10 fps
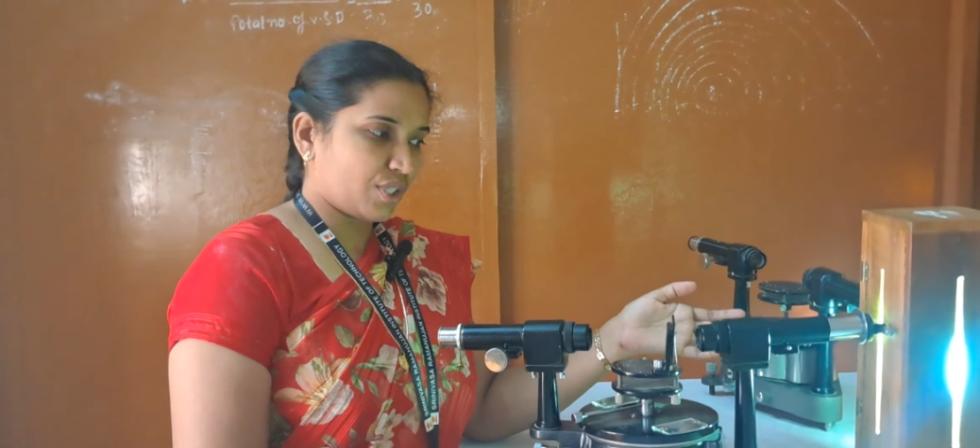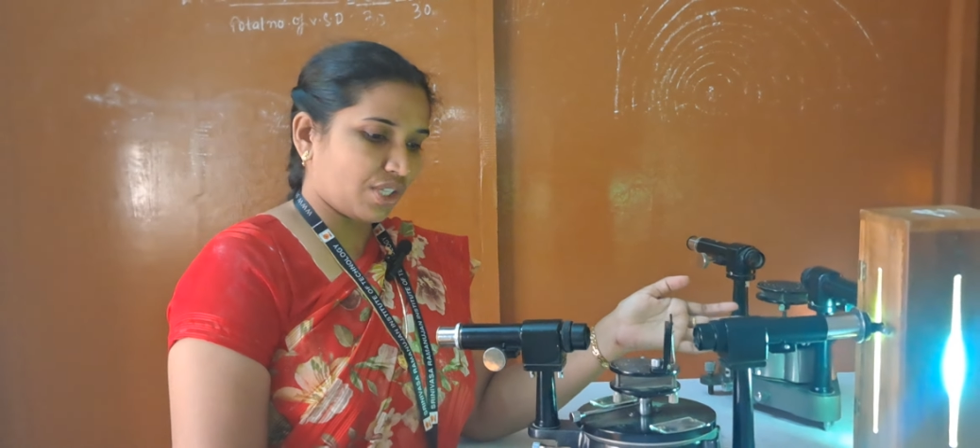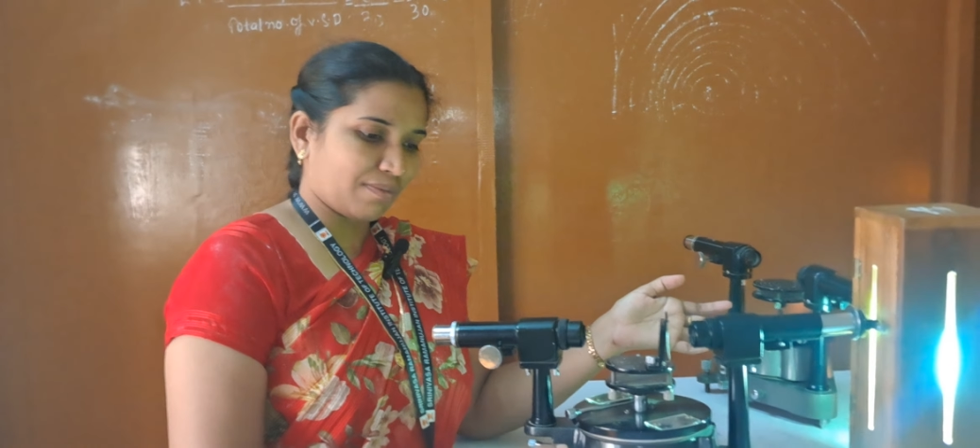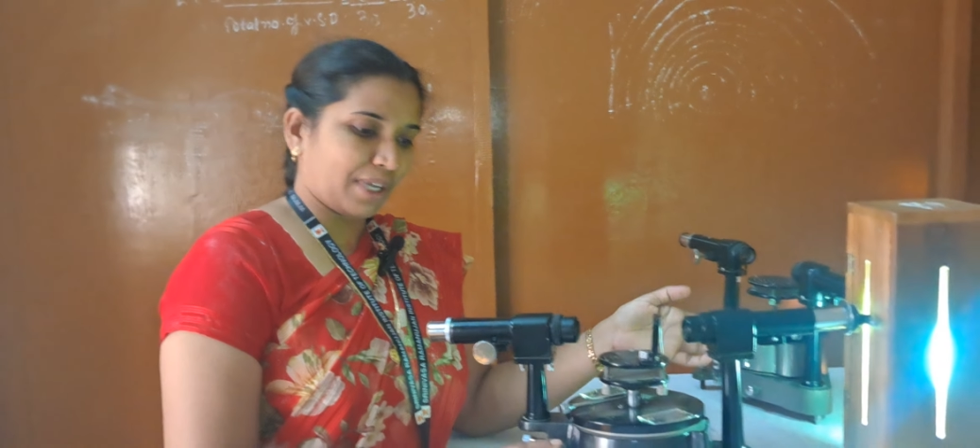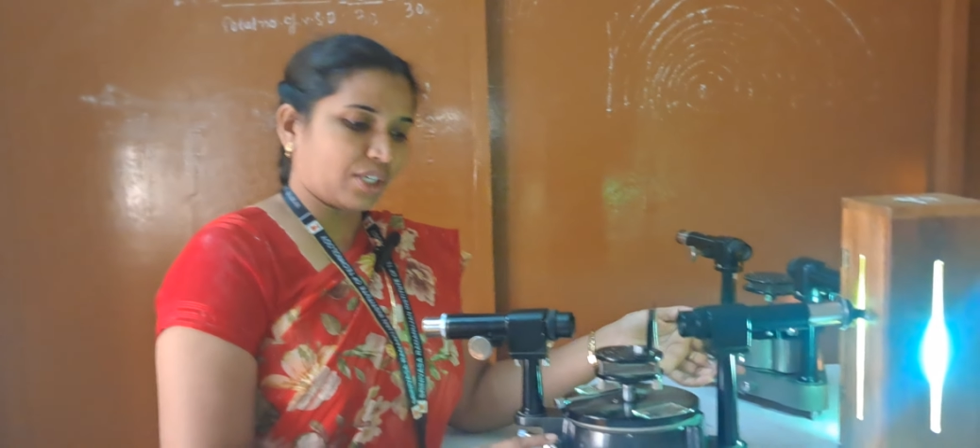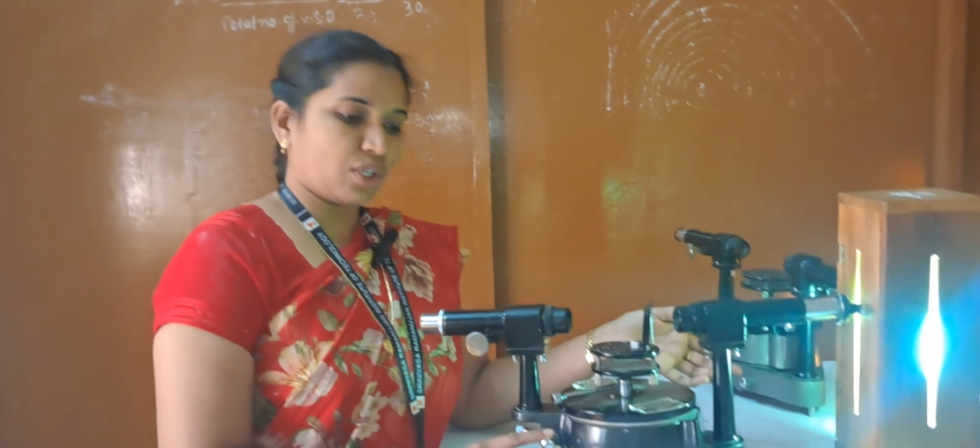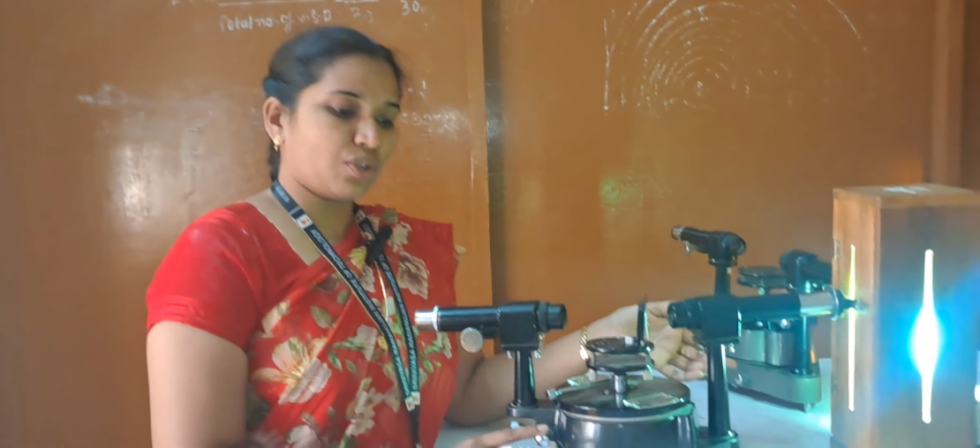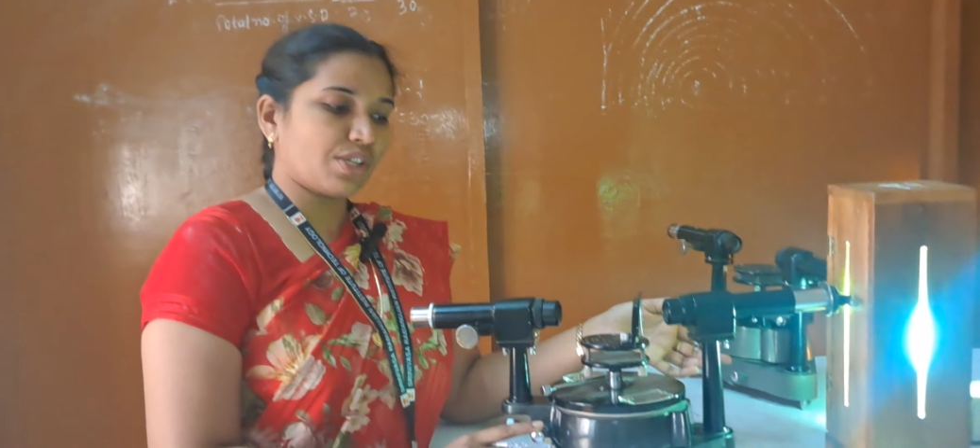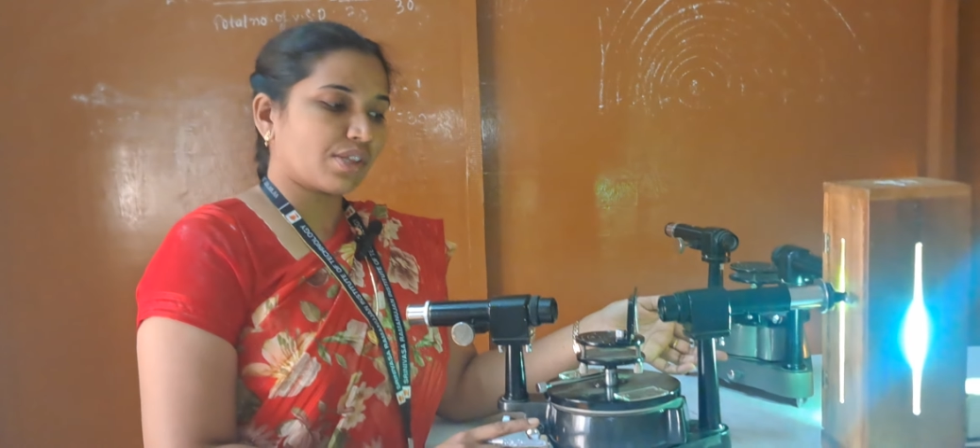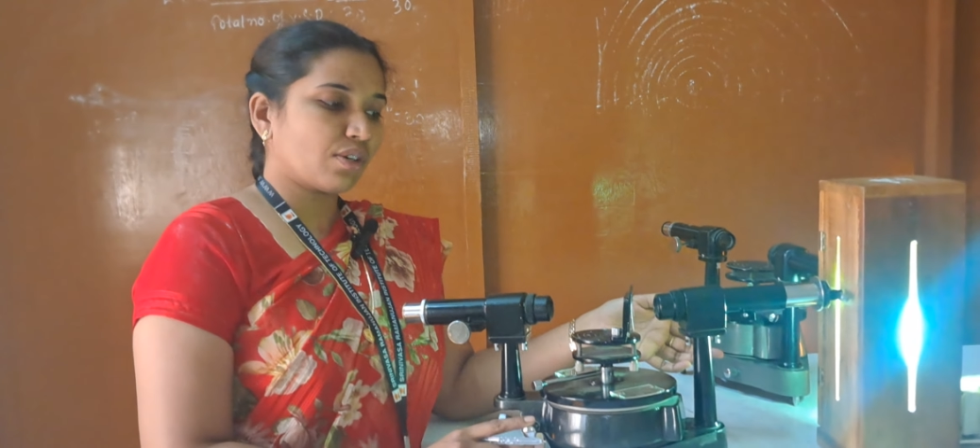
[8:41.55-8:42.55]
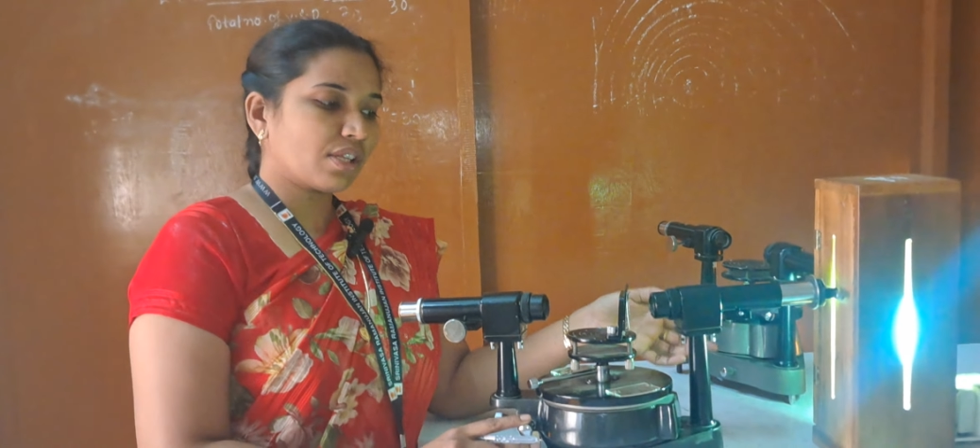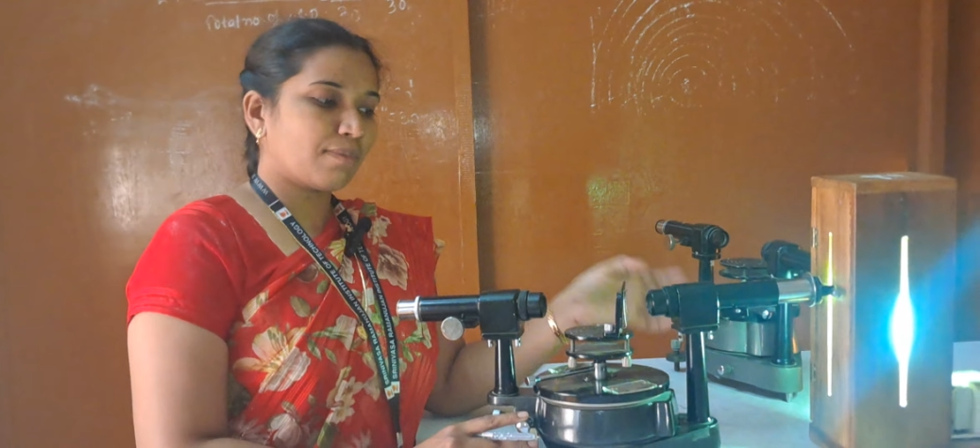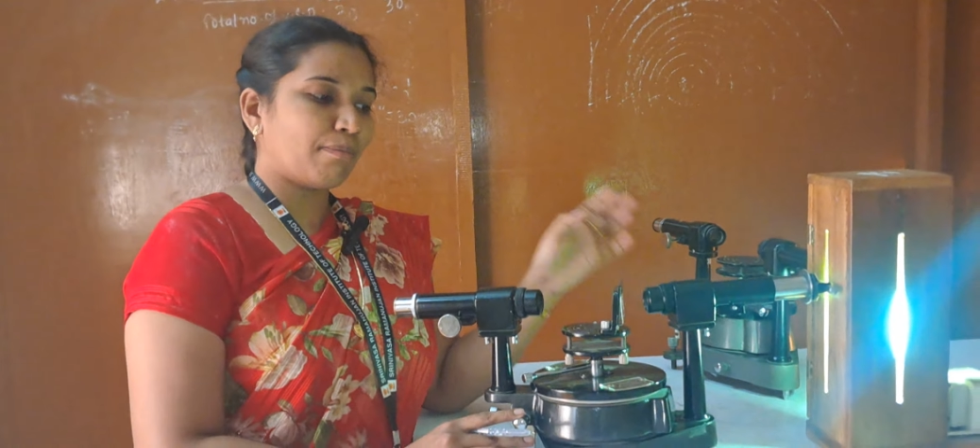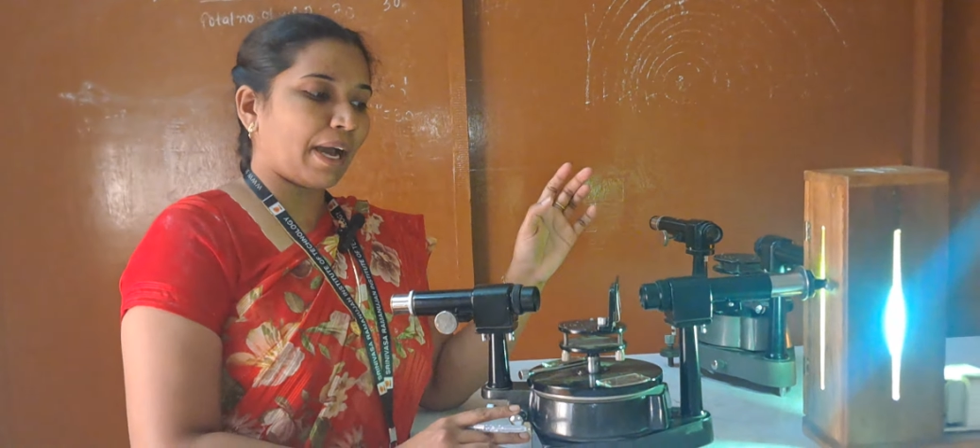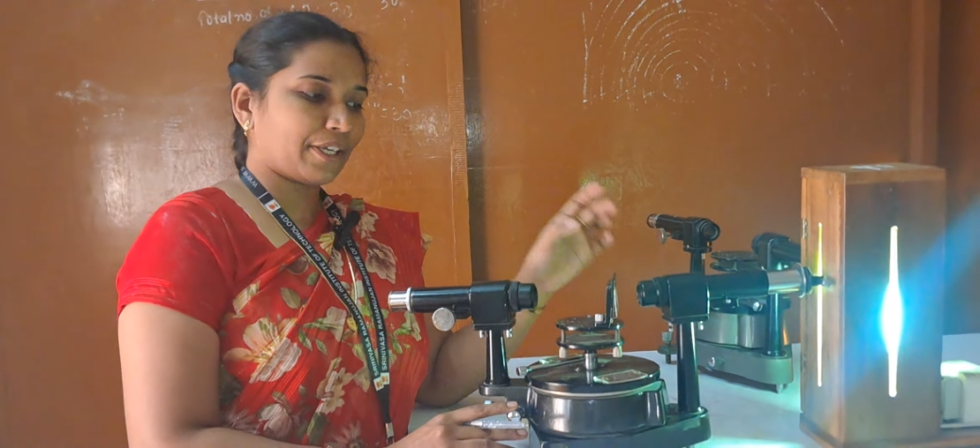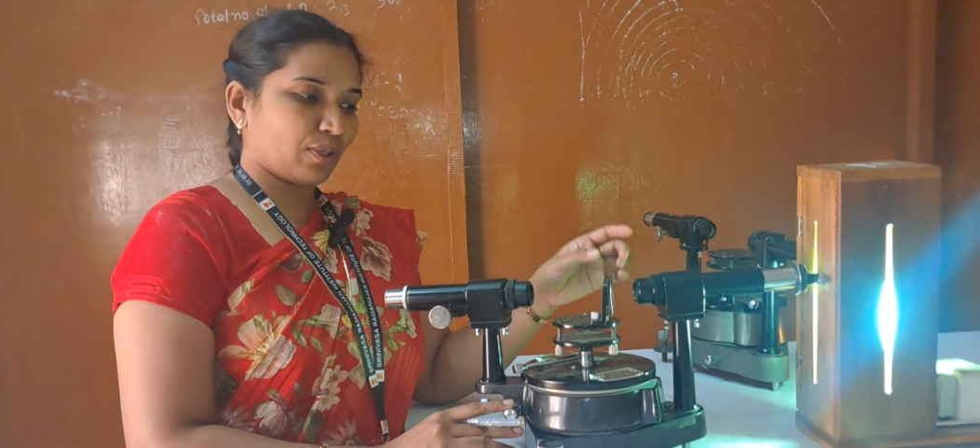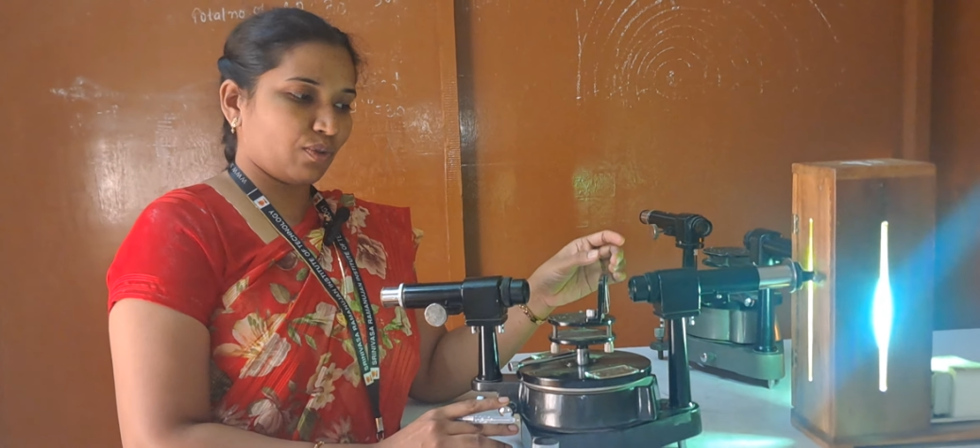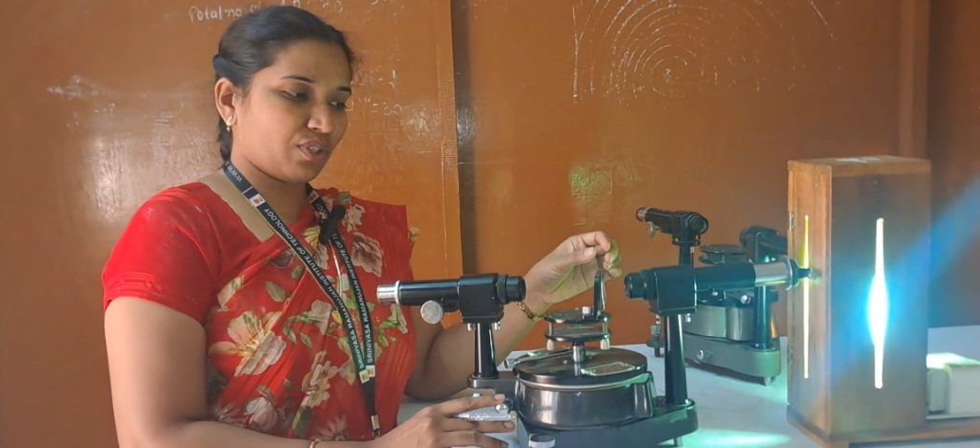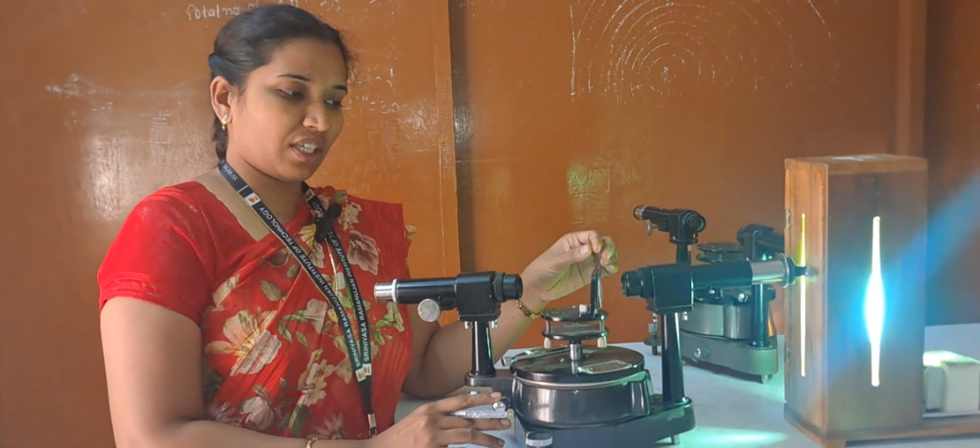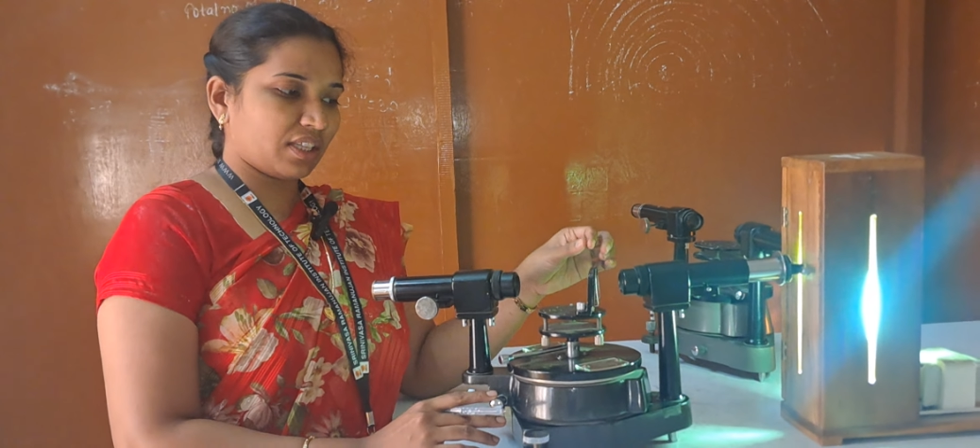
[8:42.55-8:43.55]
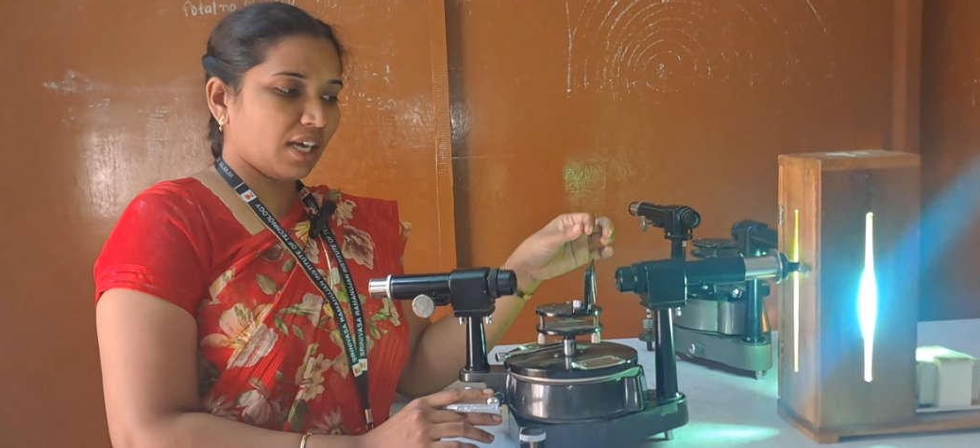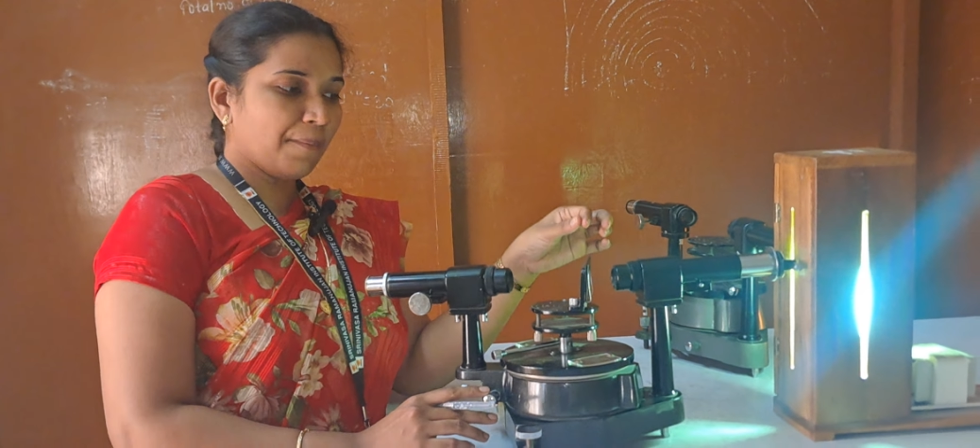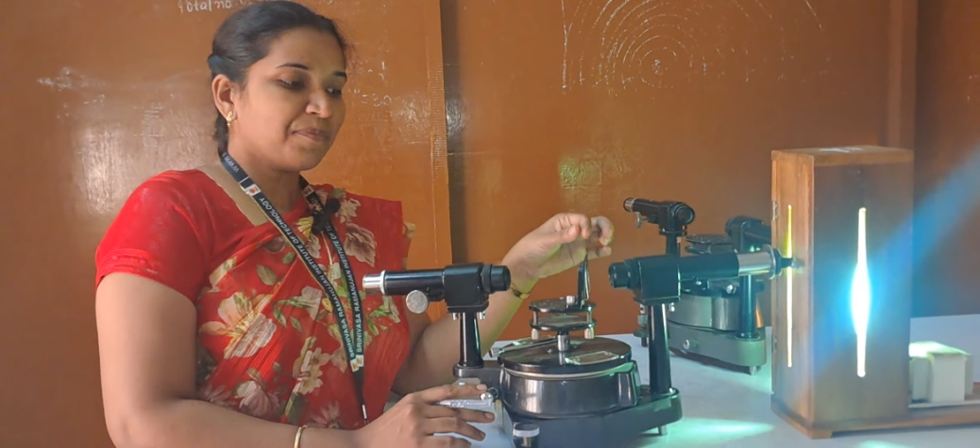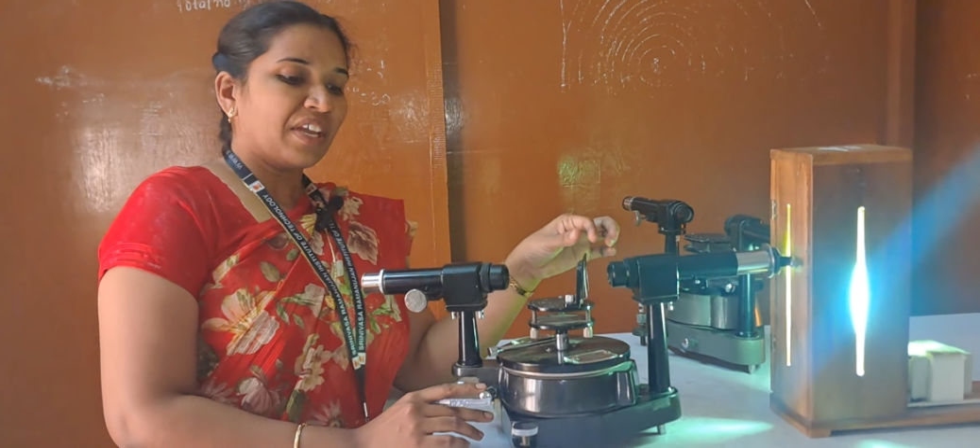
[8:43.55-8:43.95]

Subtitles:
which is mercury source, by using the